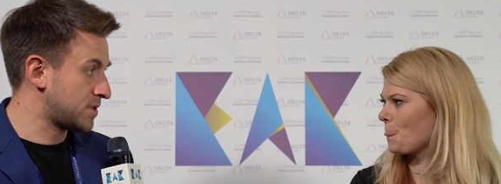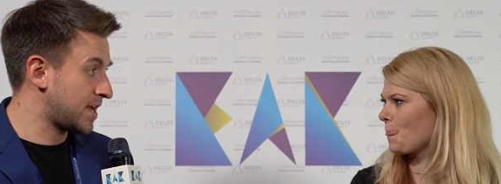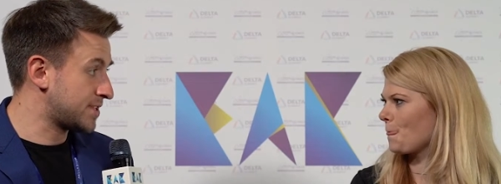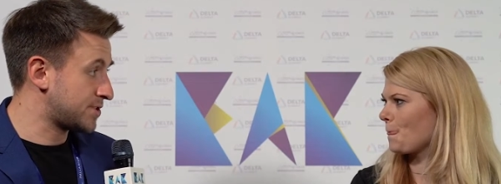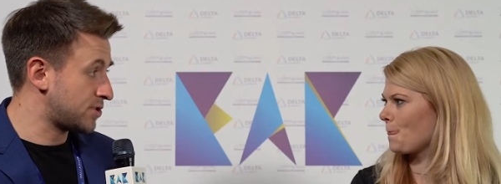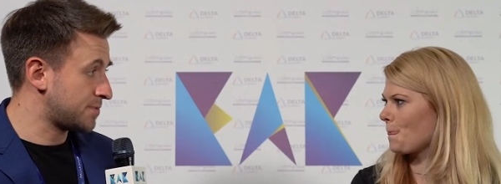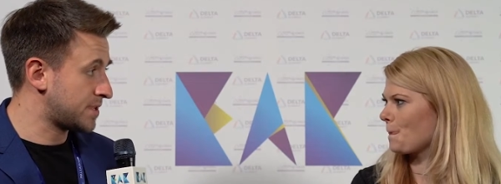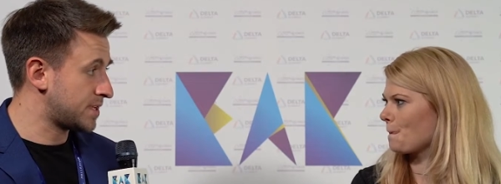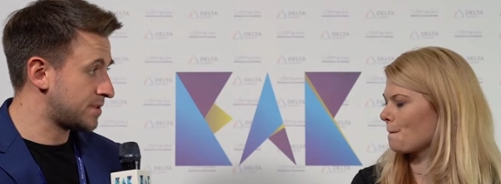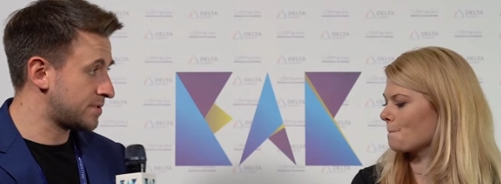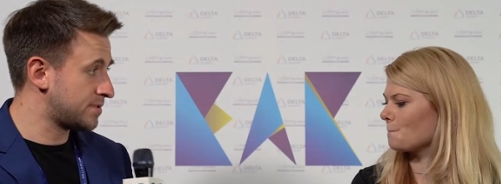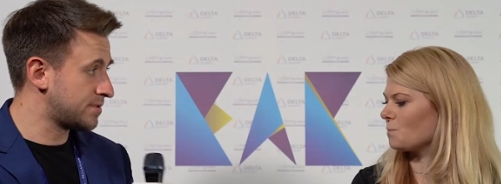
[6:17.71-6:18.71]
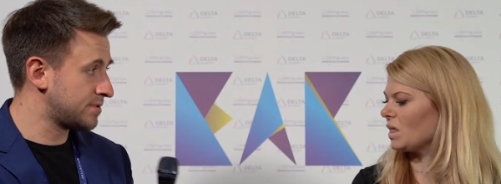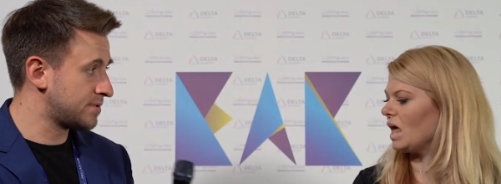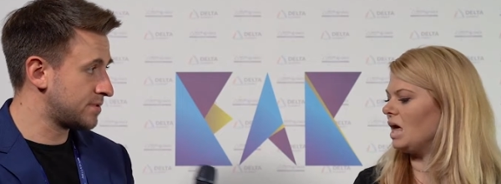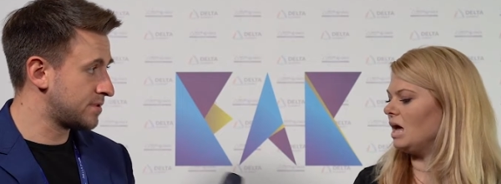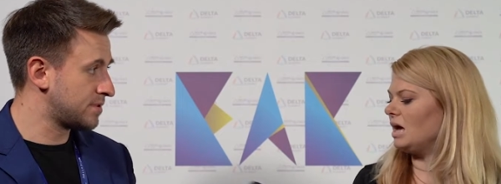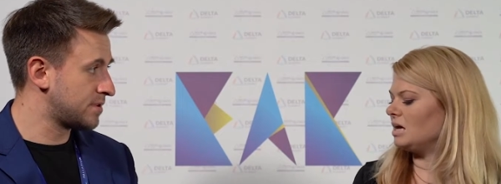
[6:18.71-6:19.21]
Speaker 1: has adopted?
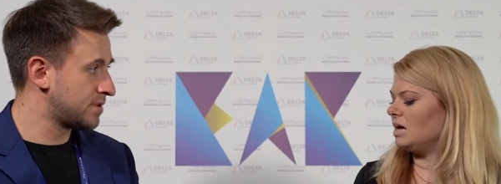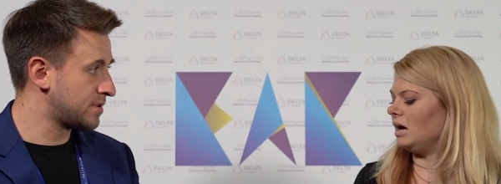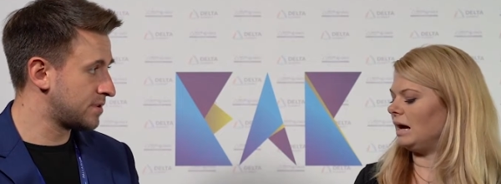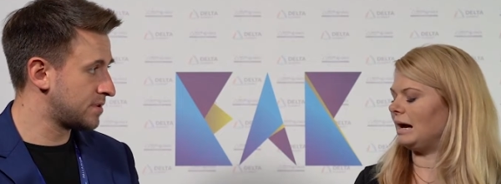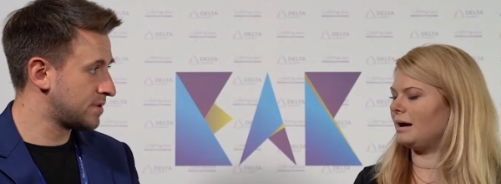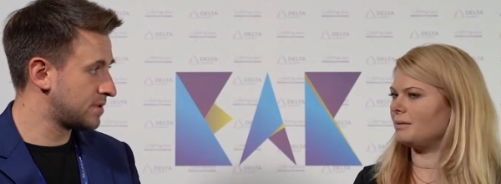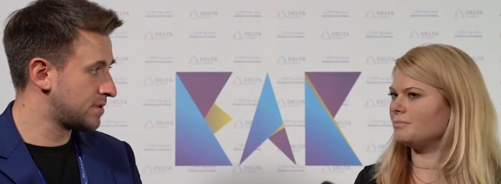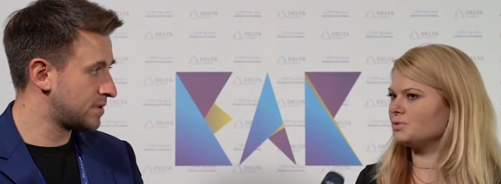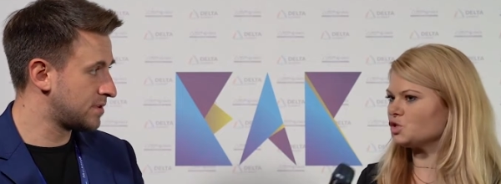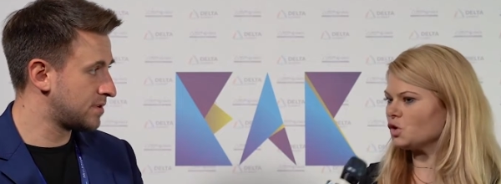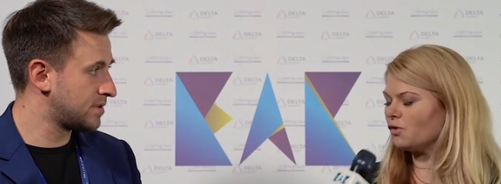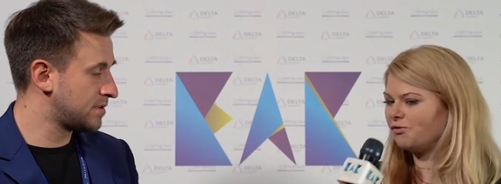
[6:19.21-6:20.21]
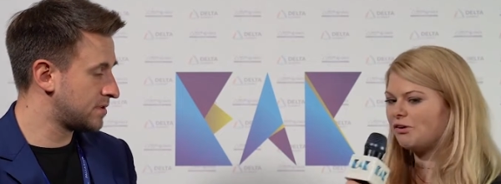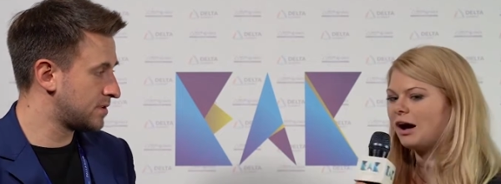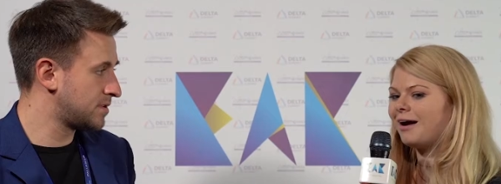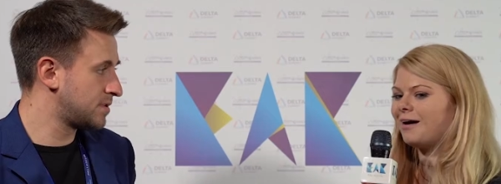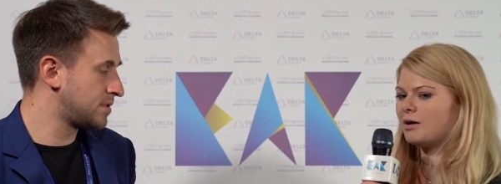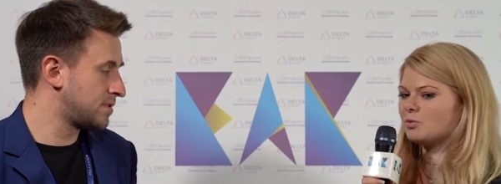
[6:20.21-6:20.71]
Speaker 2: Um, so
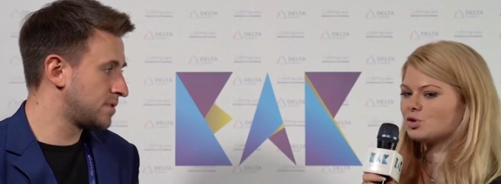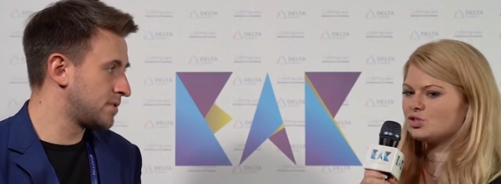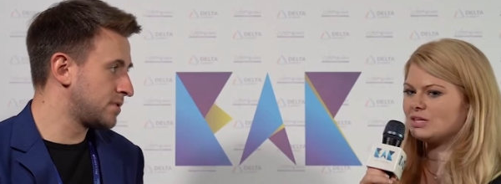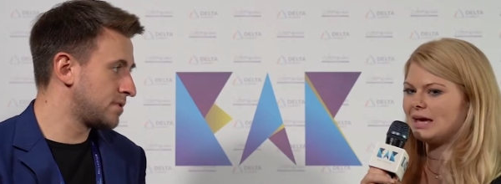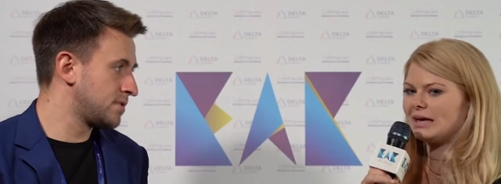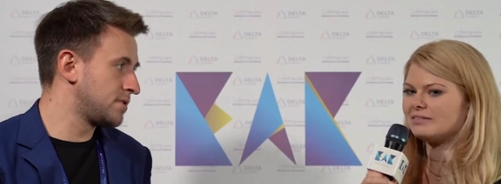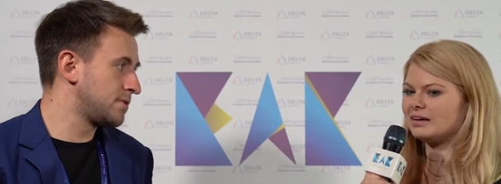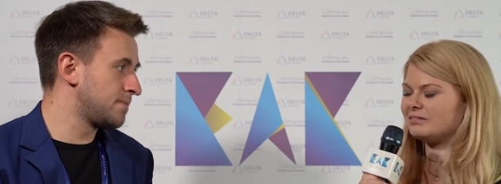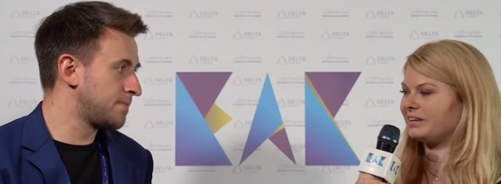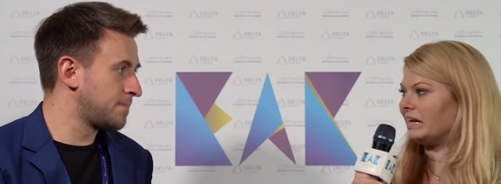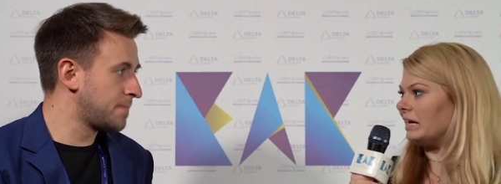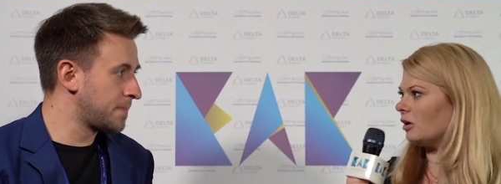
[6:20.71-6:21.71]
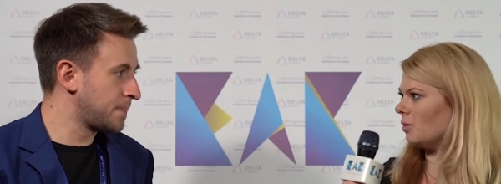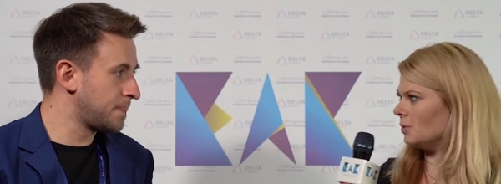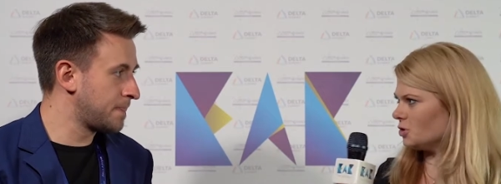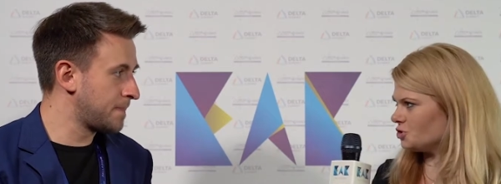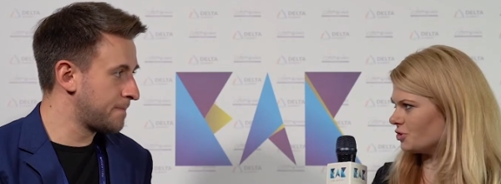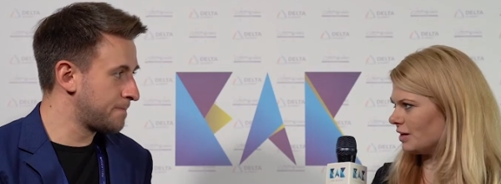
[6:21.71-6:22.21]
far, I would say the Telecom
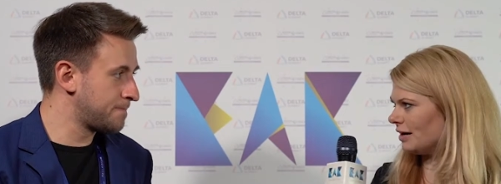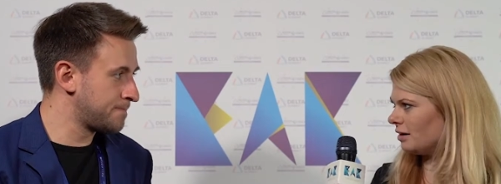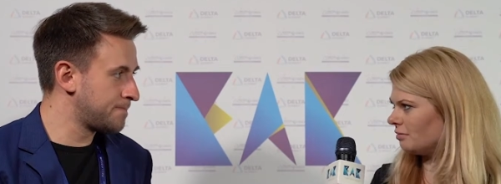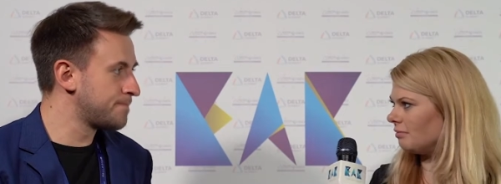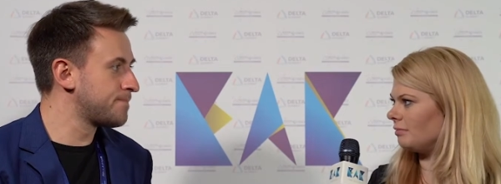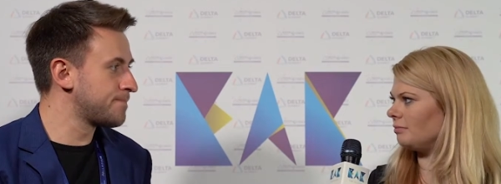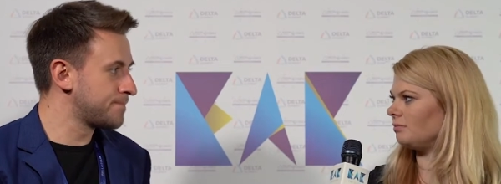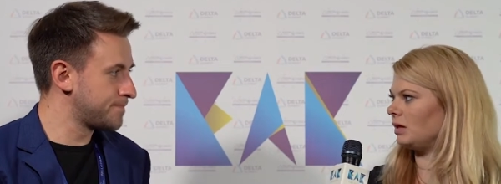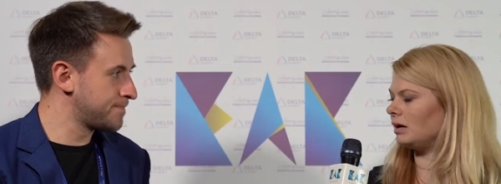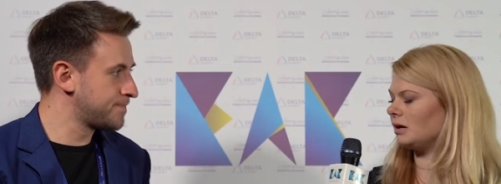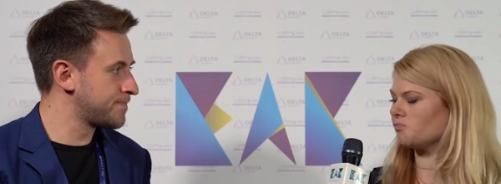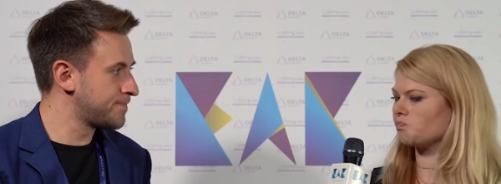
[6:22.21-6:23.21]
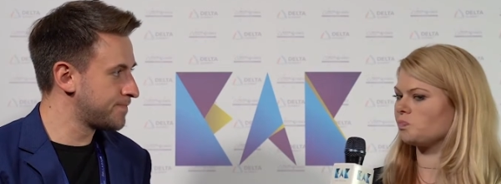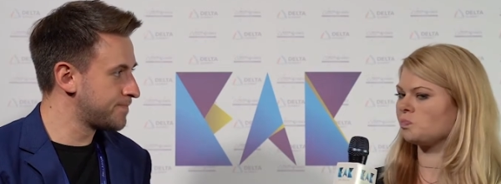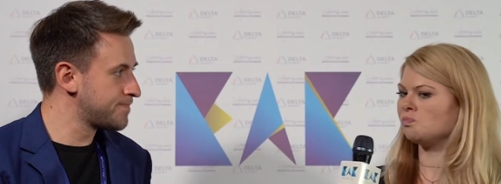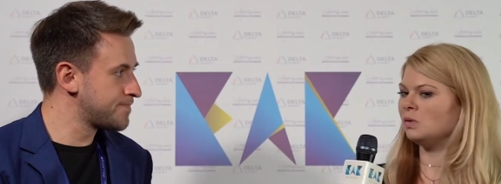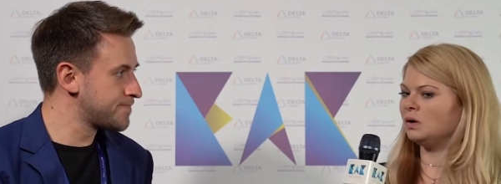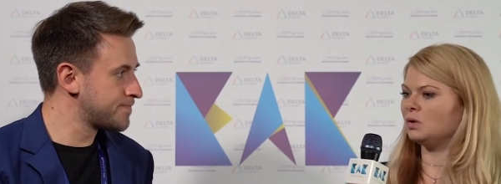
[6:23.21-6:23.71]
Austria.
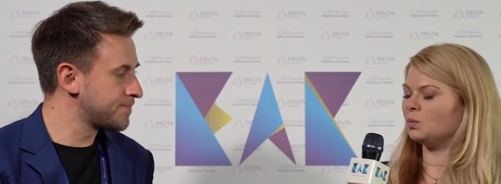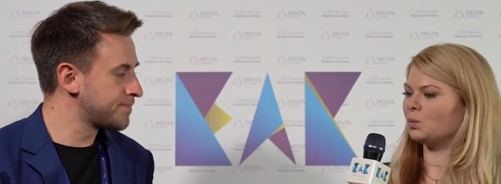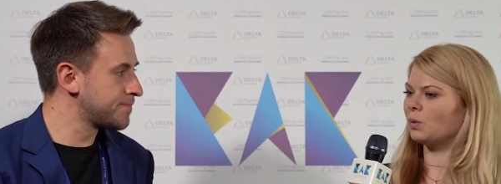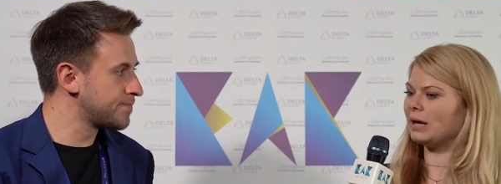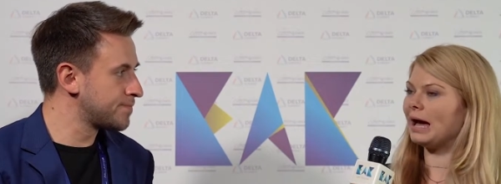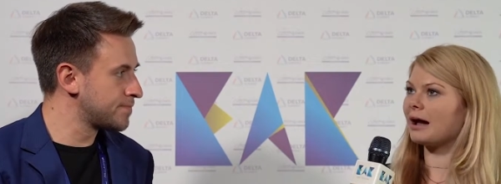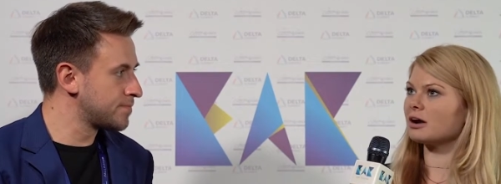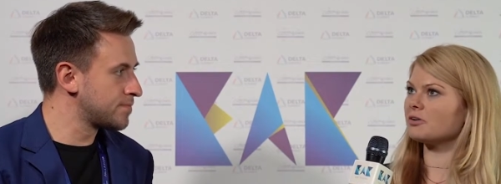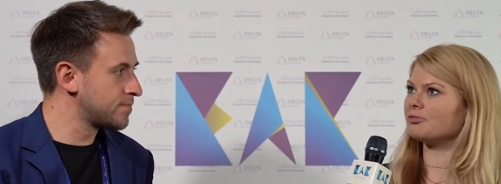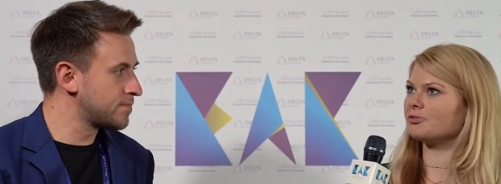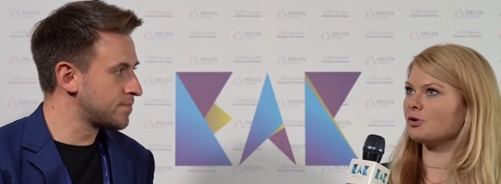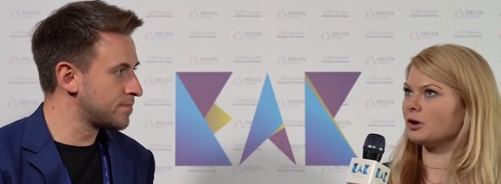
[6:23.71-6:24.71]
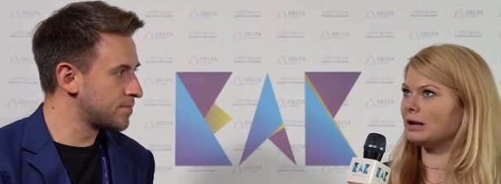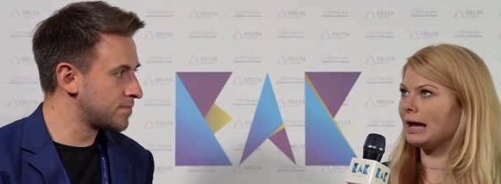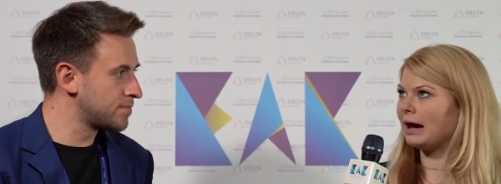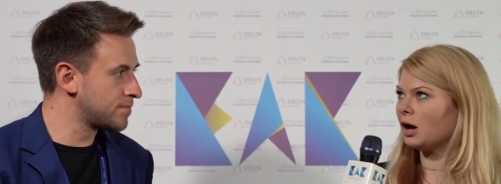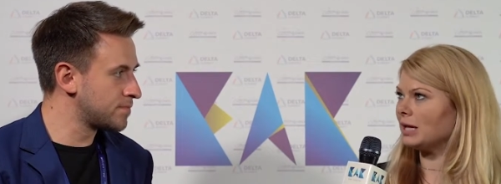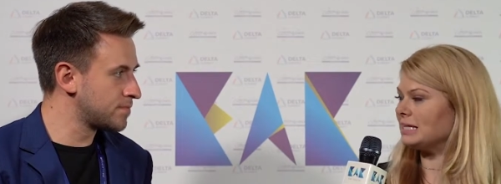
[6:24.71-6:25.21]
Um, we are for
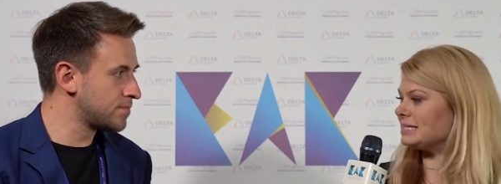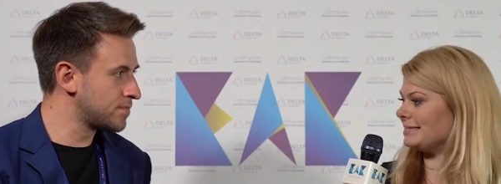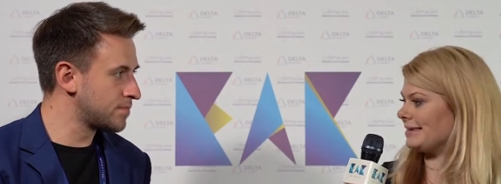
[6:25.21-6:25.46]
now in